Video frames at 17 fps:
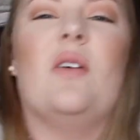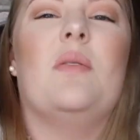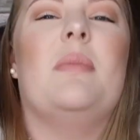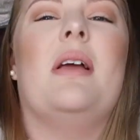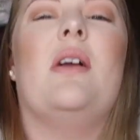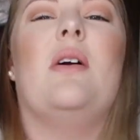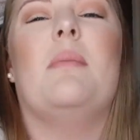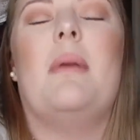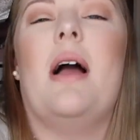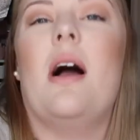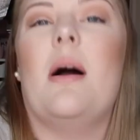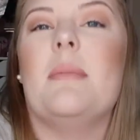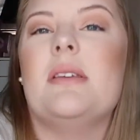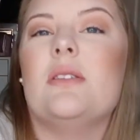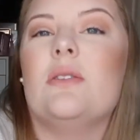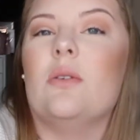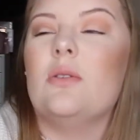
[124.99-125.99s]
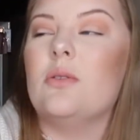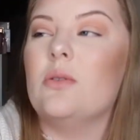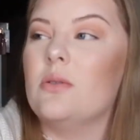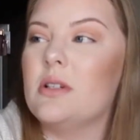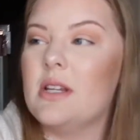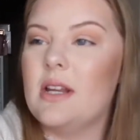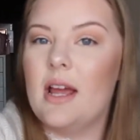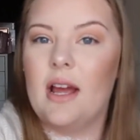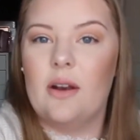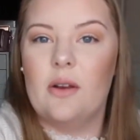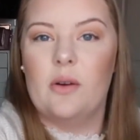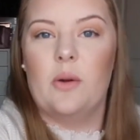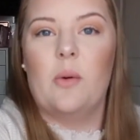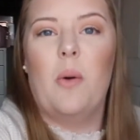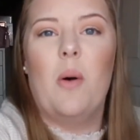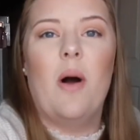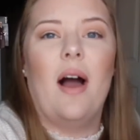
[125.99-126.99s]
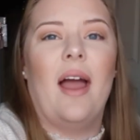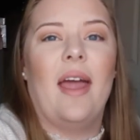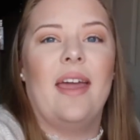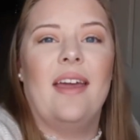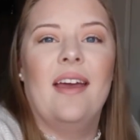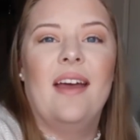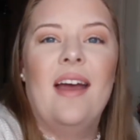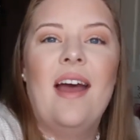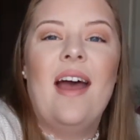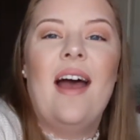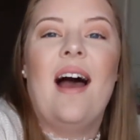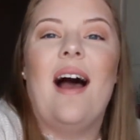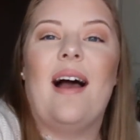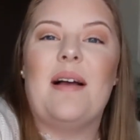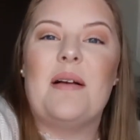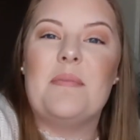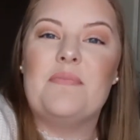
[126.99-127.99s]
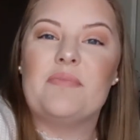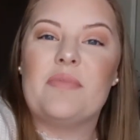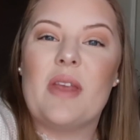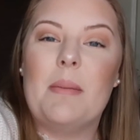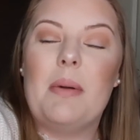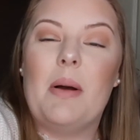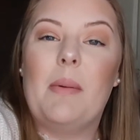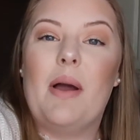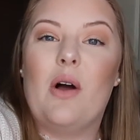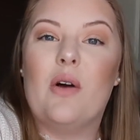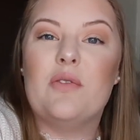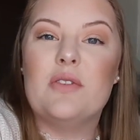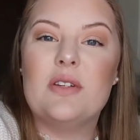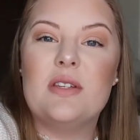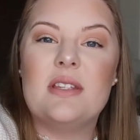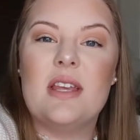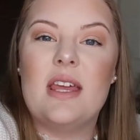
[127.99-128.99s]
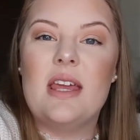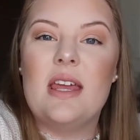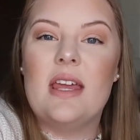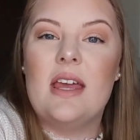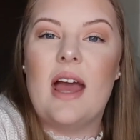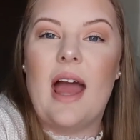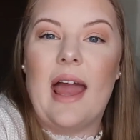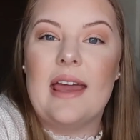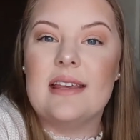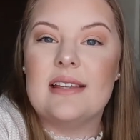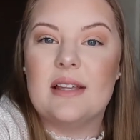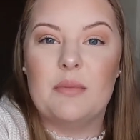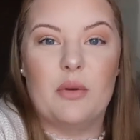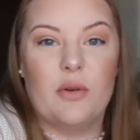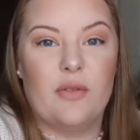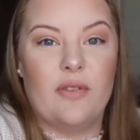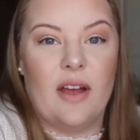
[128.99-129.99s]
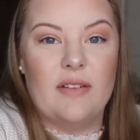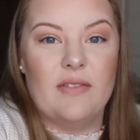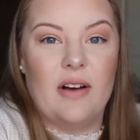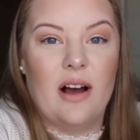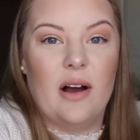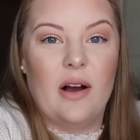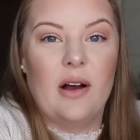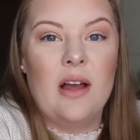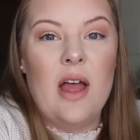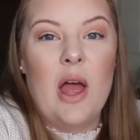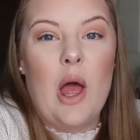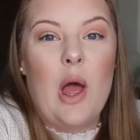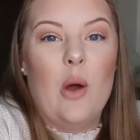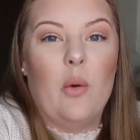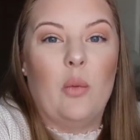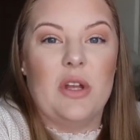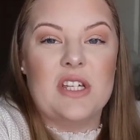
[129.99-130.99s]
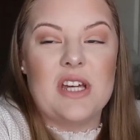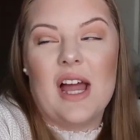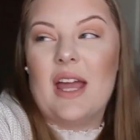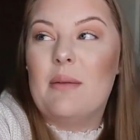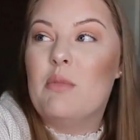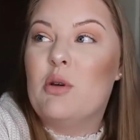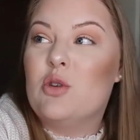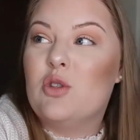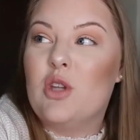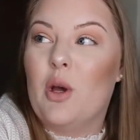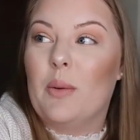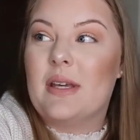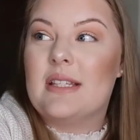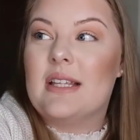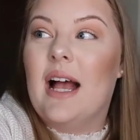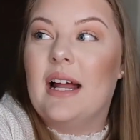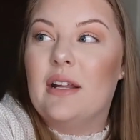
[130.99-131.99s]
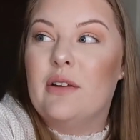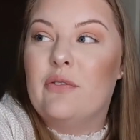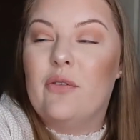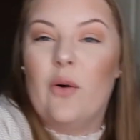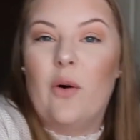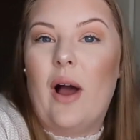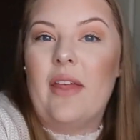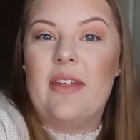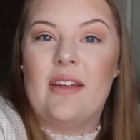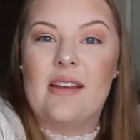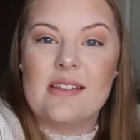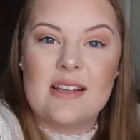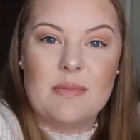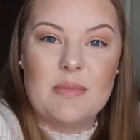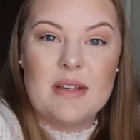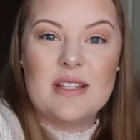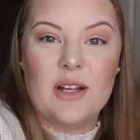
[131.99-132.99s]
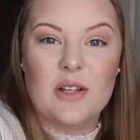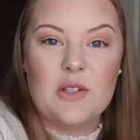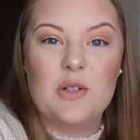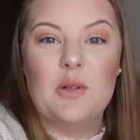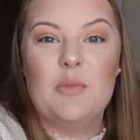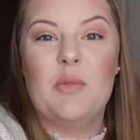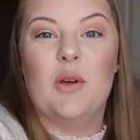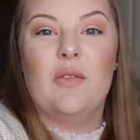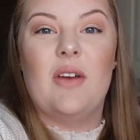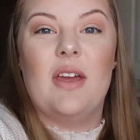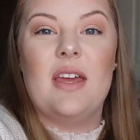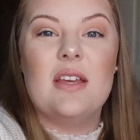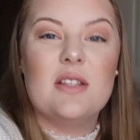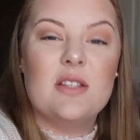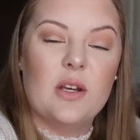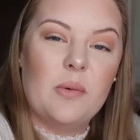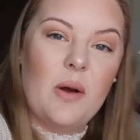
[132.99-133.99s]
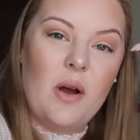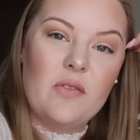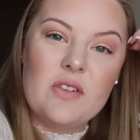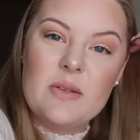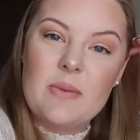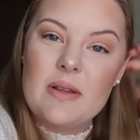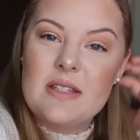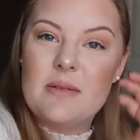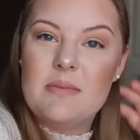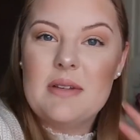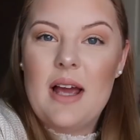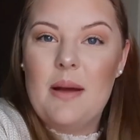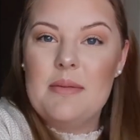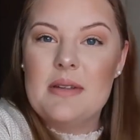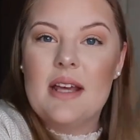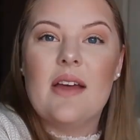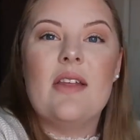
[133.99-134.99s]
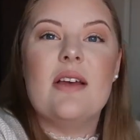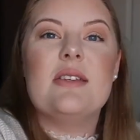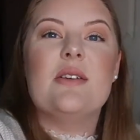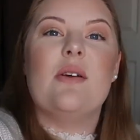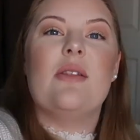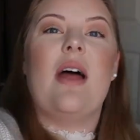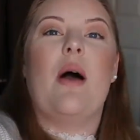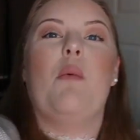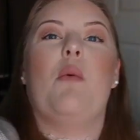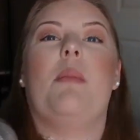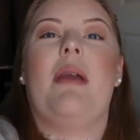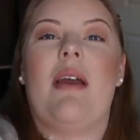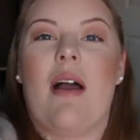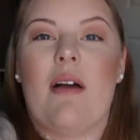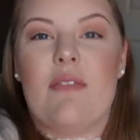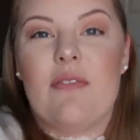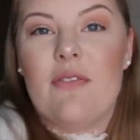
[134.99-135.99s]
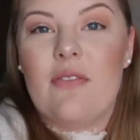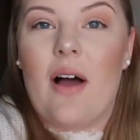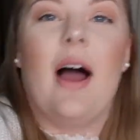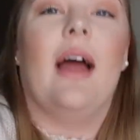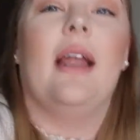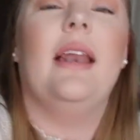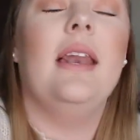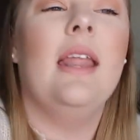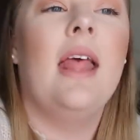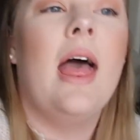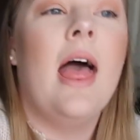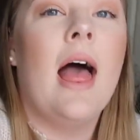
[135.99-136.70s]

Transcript: Oh my god, my arm is so sore today. I don't know why. But we're off to see A Simple Favor, which I am so excited for. I think it's going to be such a good movie. So we're off to spend some time together, so that will be fun.